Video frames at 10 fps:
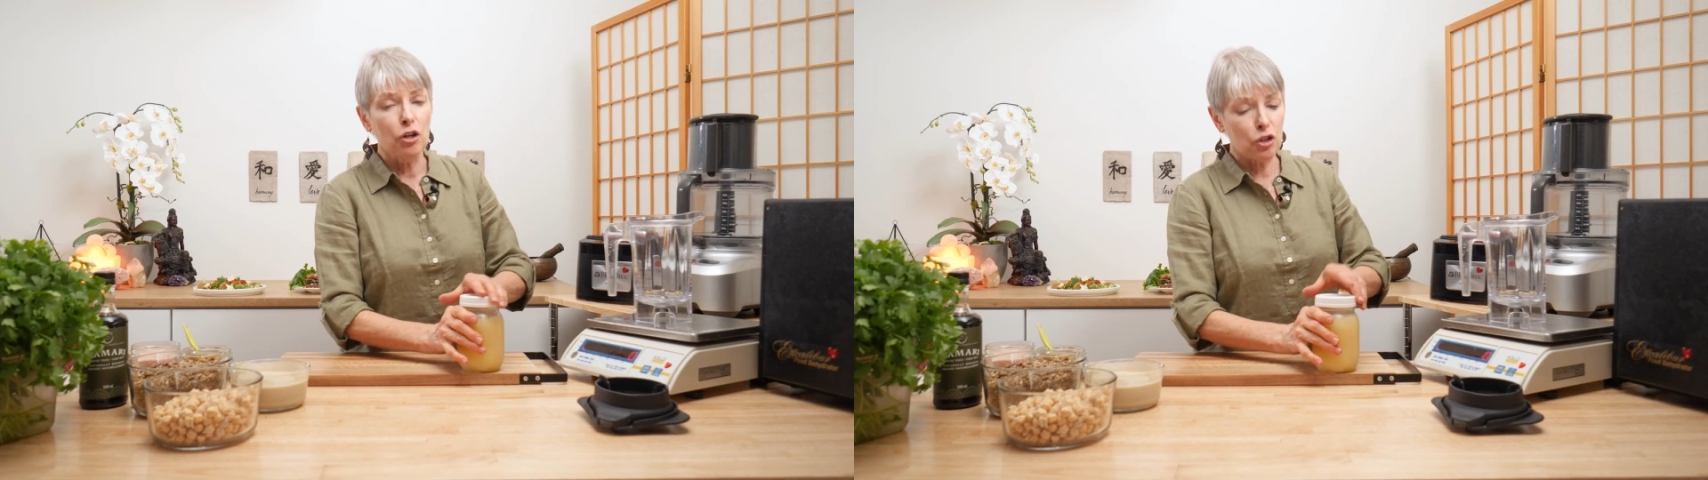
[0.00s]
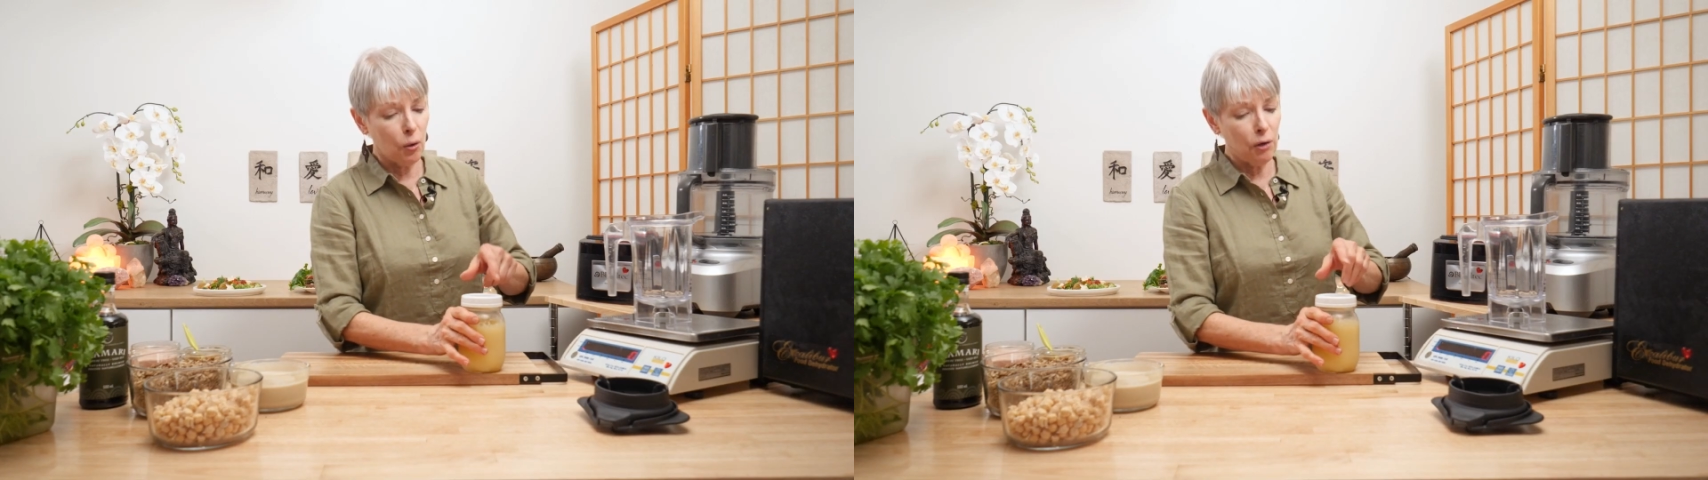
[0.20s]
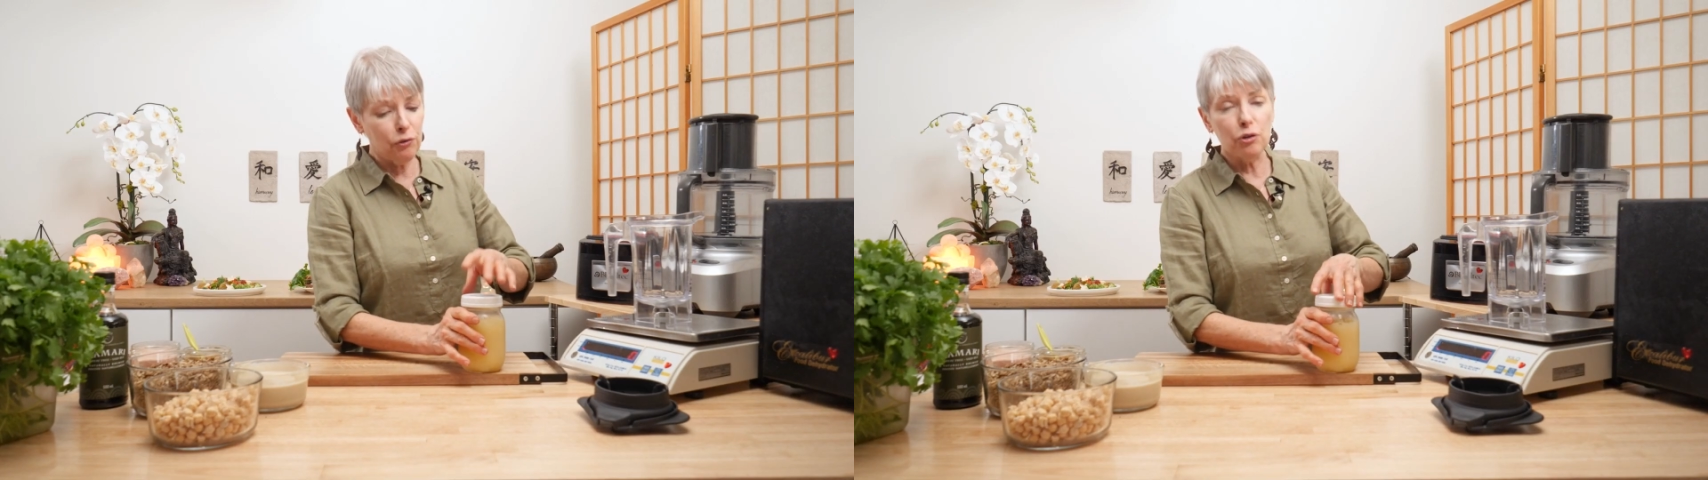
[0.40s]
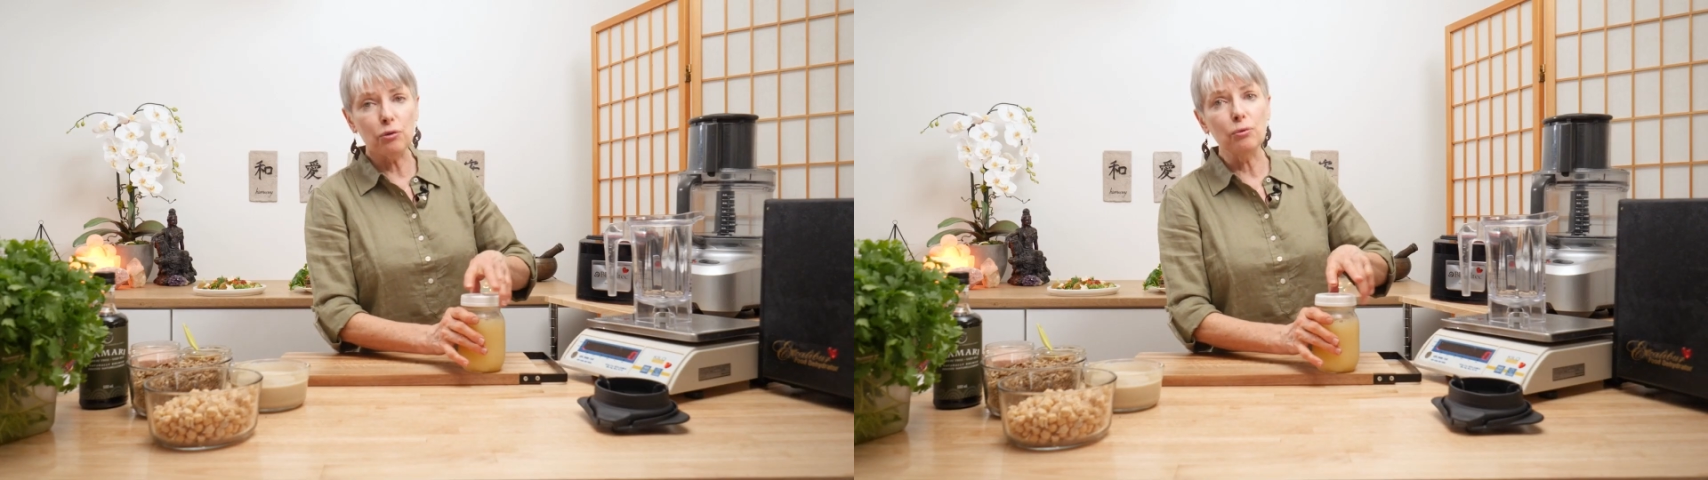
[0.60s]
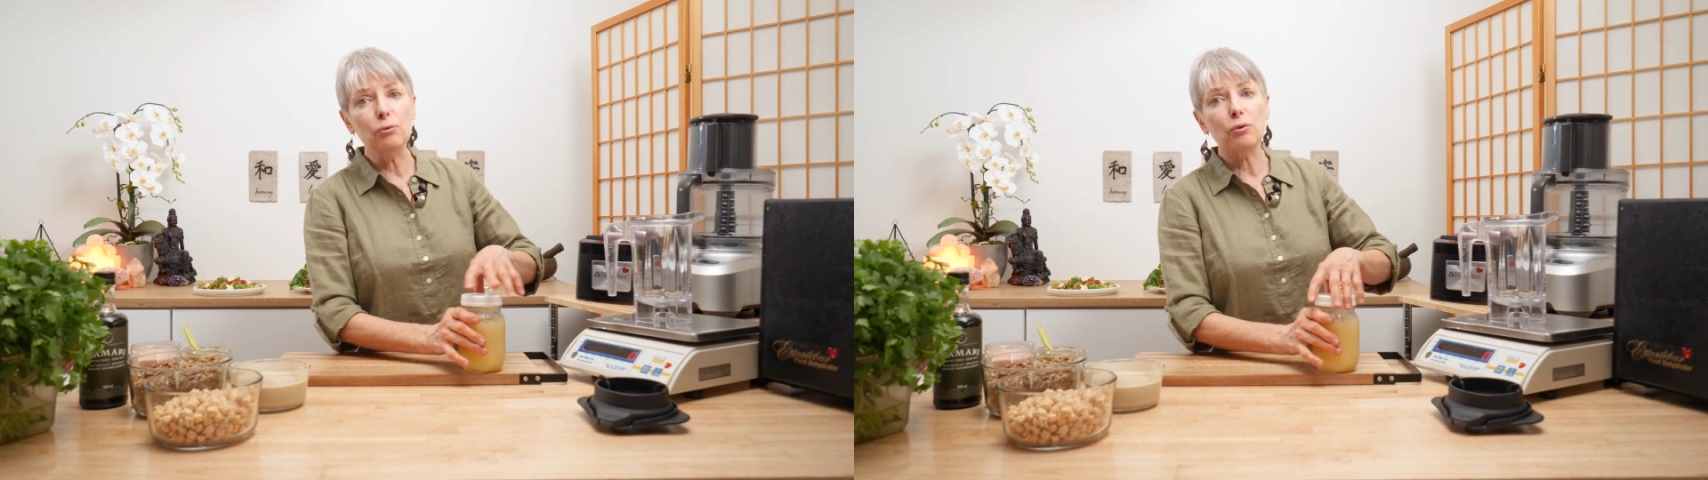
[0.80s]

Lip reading: So if you do,